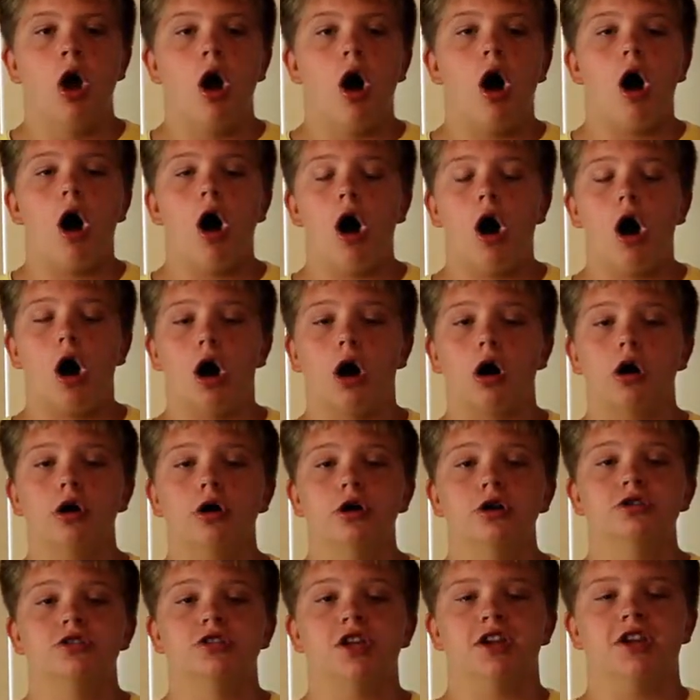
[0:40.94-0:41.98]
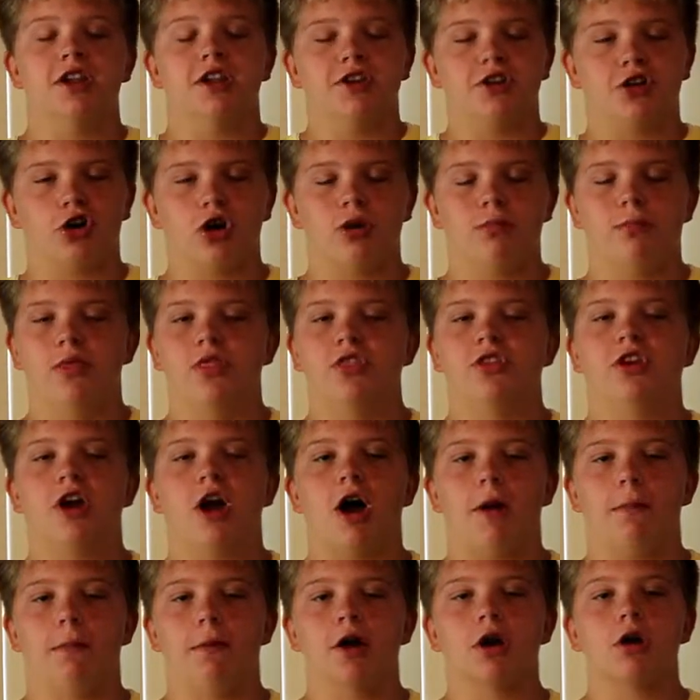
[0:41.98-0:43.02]
are to determine the
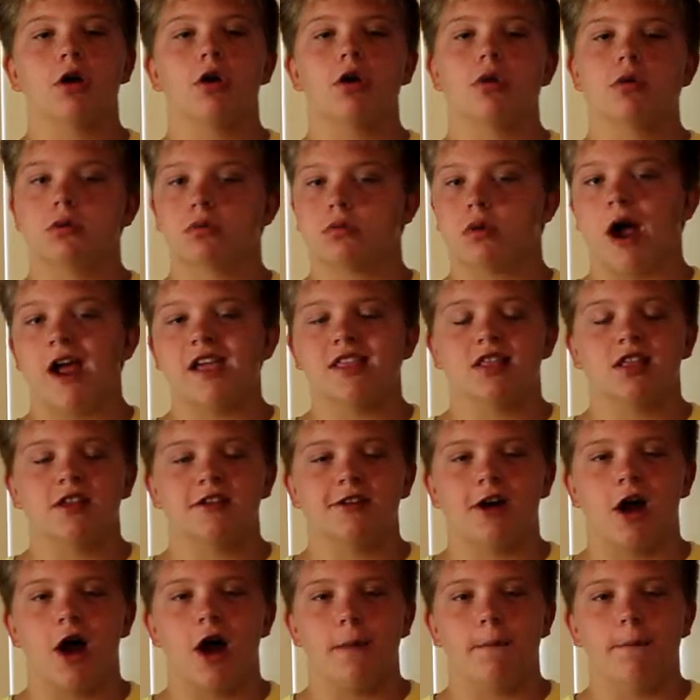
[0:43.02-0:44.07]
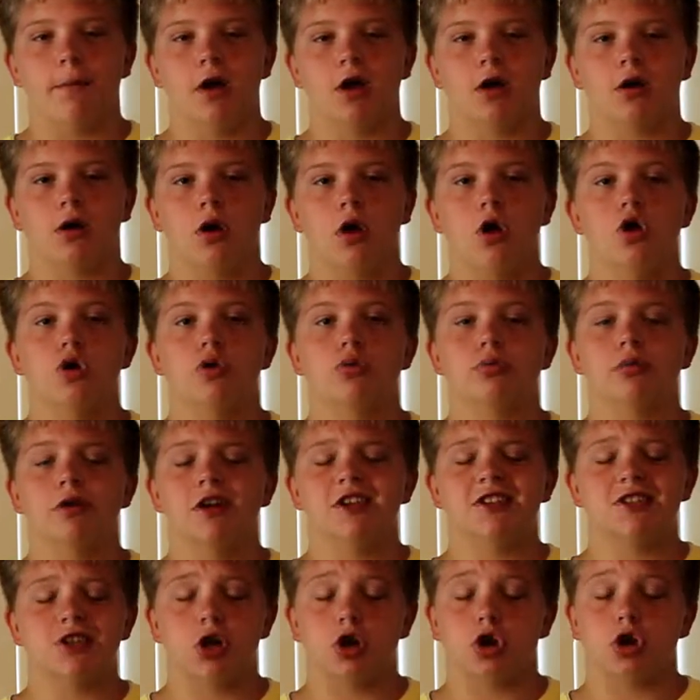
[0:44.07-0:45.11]
topic, write the topic,
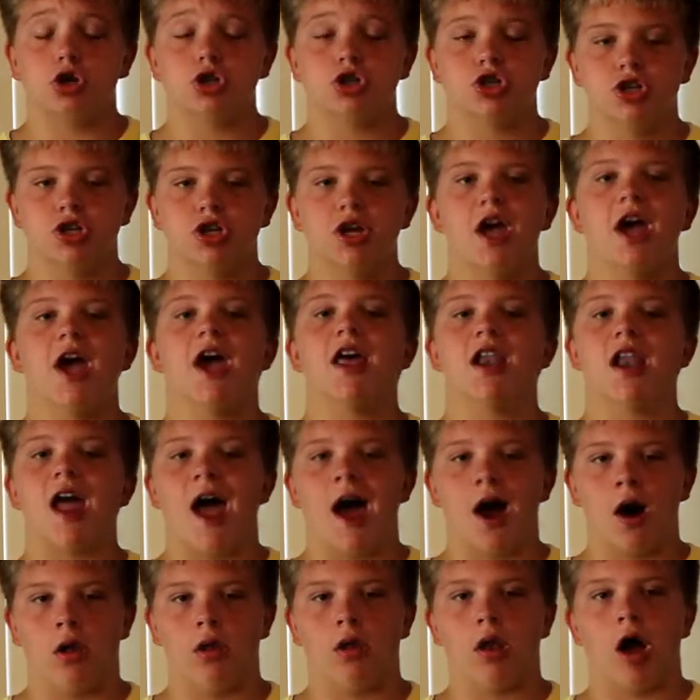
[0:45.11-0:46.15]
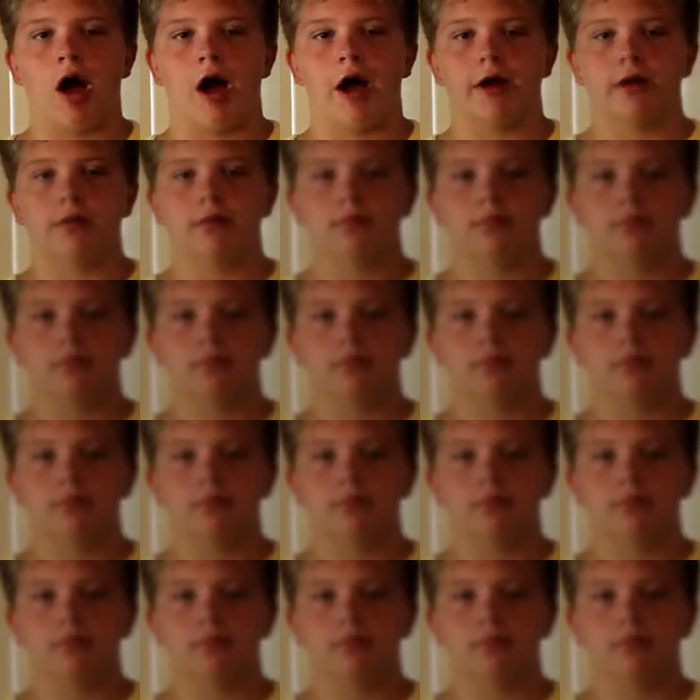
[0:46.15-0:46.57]
research, and outline.